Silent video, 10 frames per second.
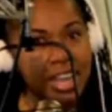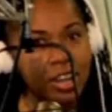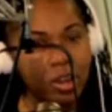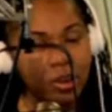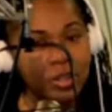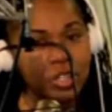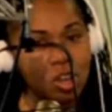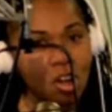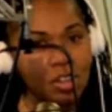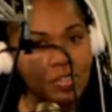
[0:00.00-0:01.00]
encourage
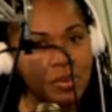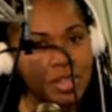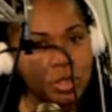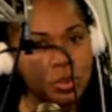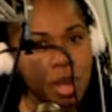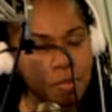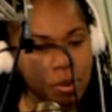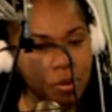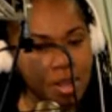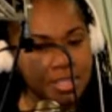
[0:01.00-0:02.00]
all of you as you come
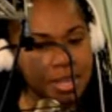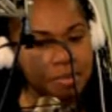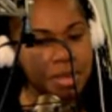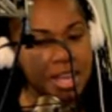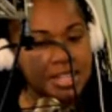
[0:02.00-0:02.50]
across him